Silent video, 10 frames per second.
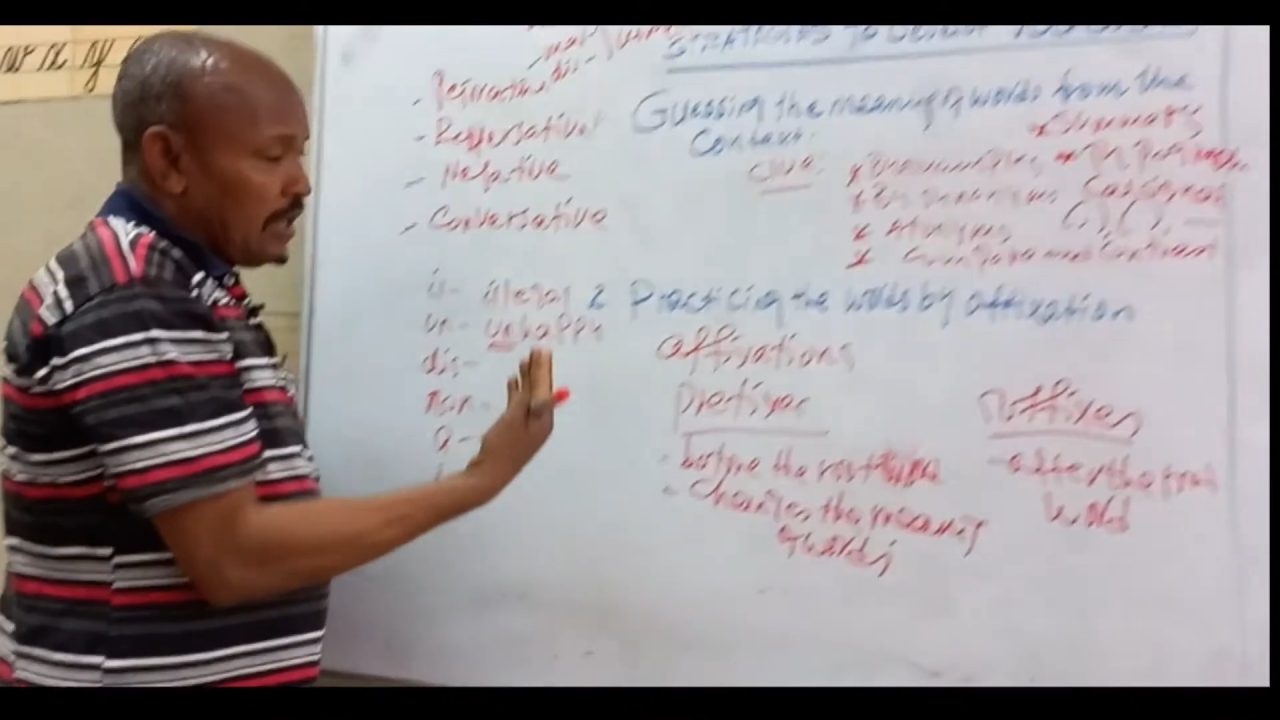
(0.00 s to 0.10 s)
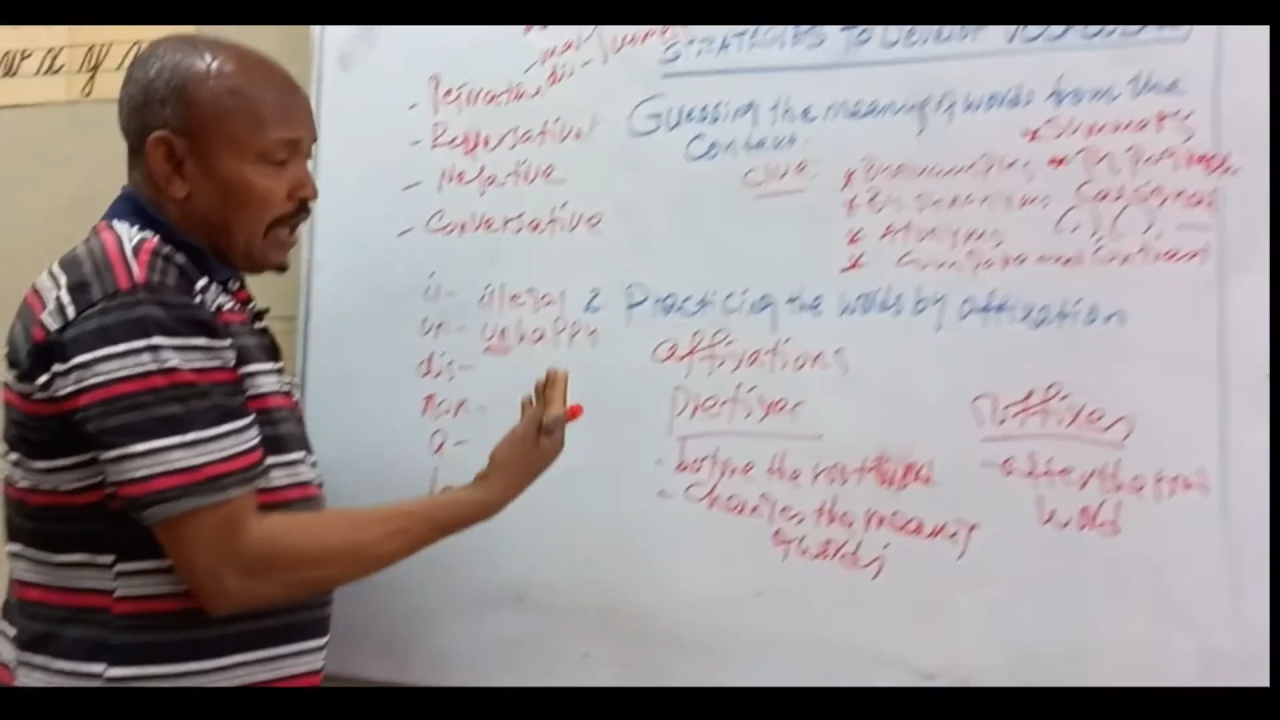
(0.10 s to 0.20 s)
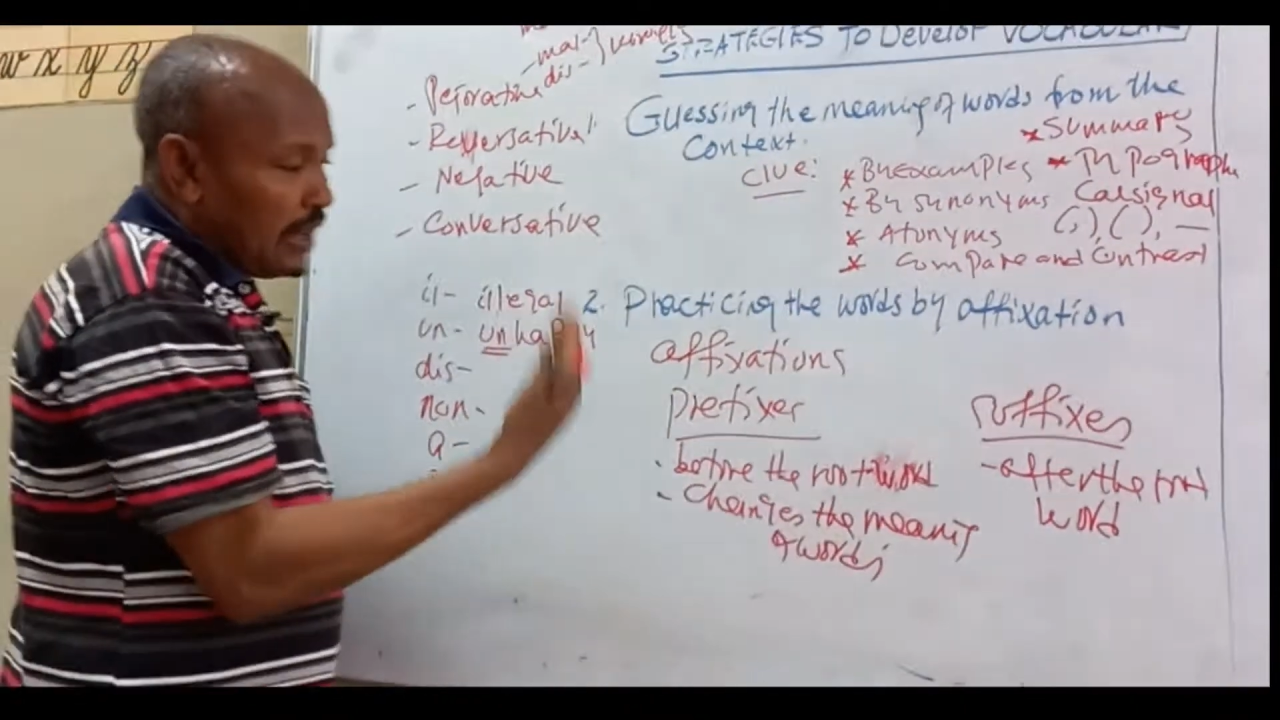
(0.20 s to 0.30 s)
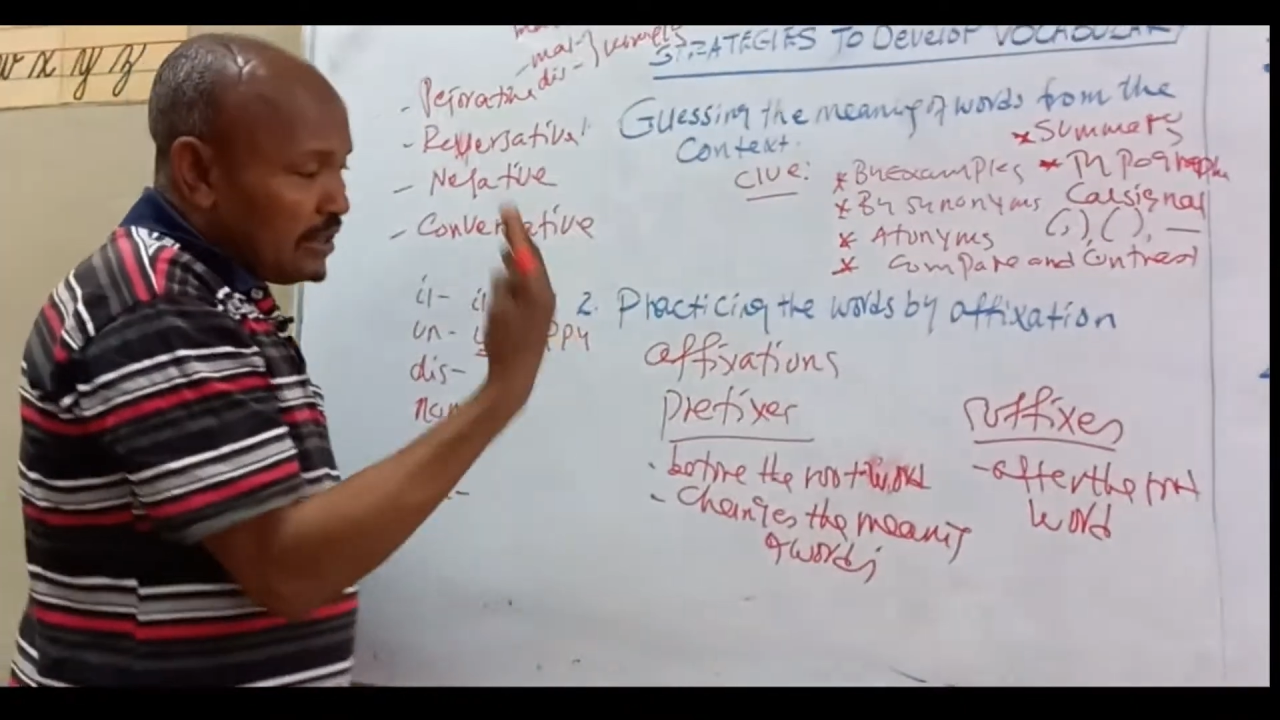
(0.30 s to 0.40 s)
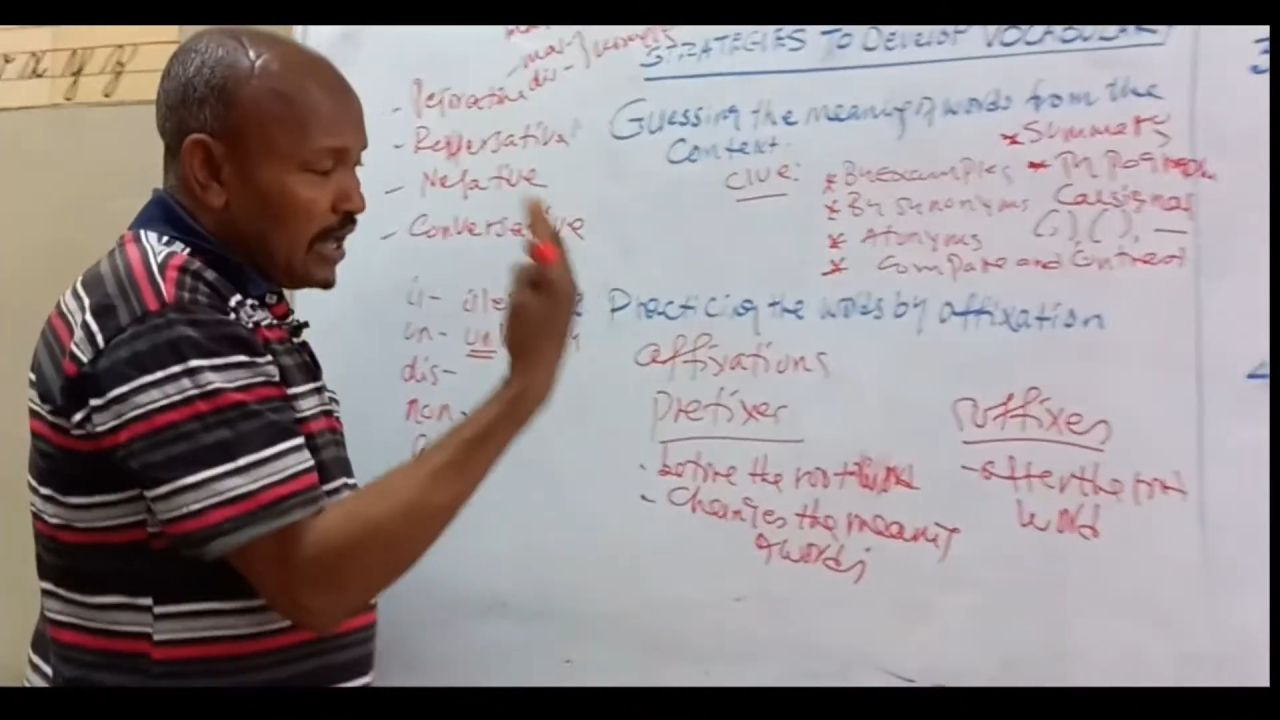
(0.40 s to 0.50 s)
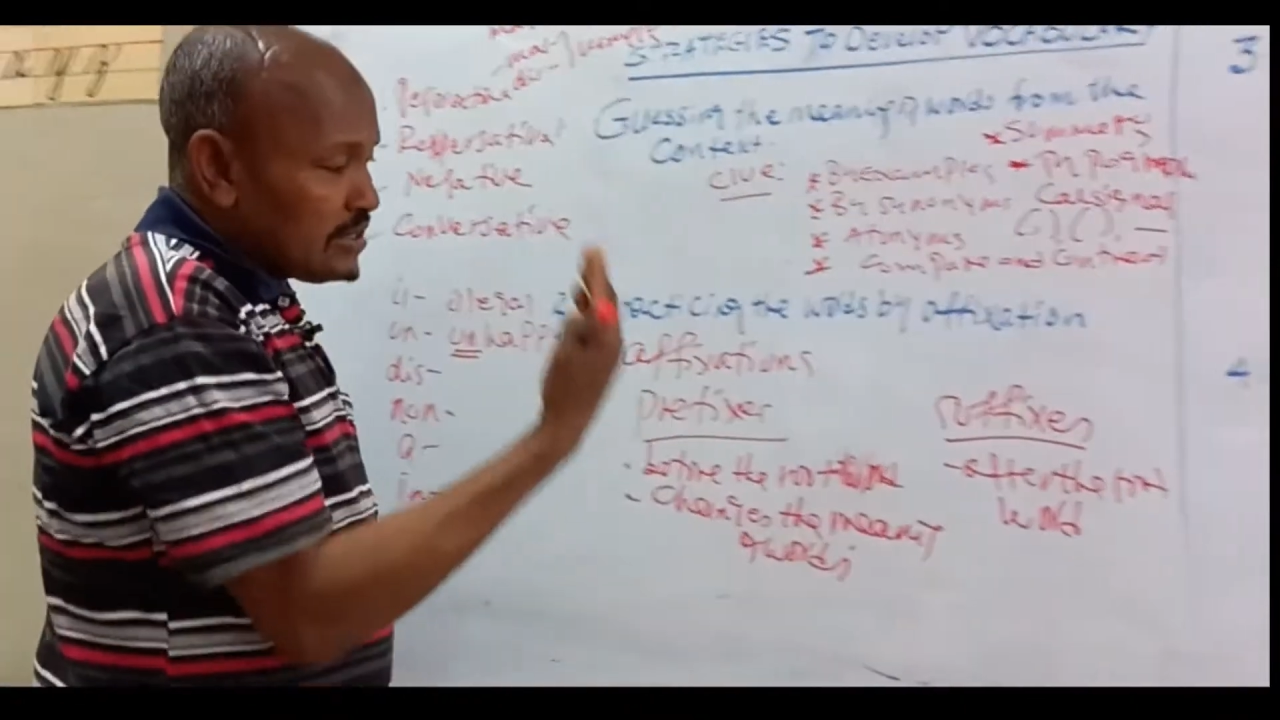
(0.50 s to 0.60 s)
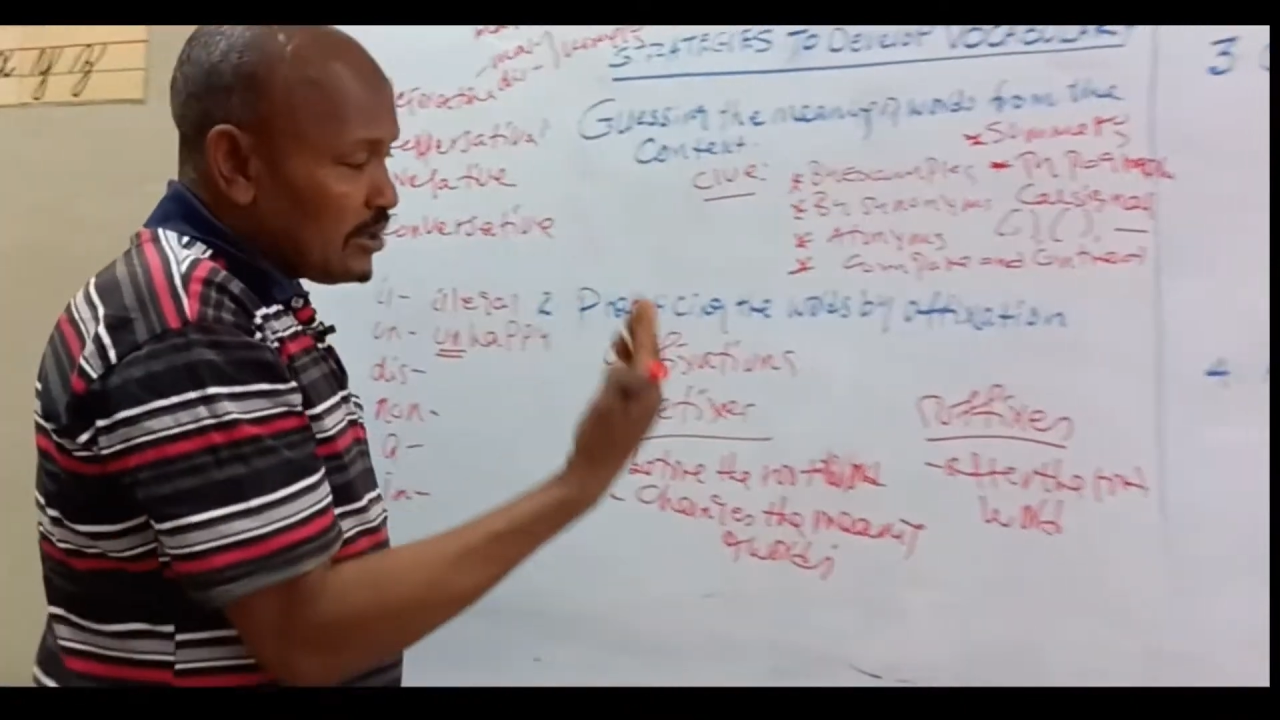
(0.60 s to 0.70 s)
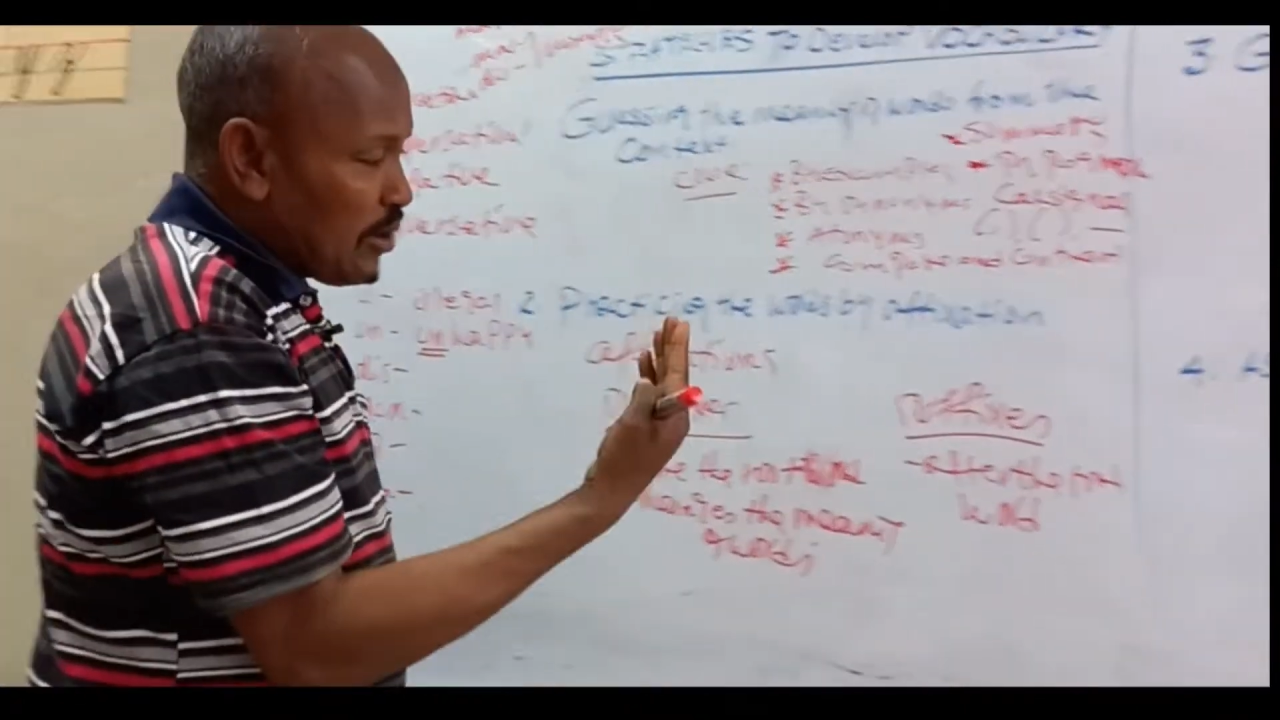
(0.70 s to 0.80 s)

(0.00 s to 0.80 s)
And the other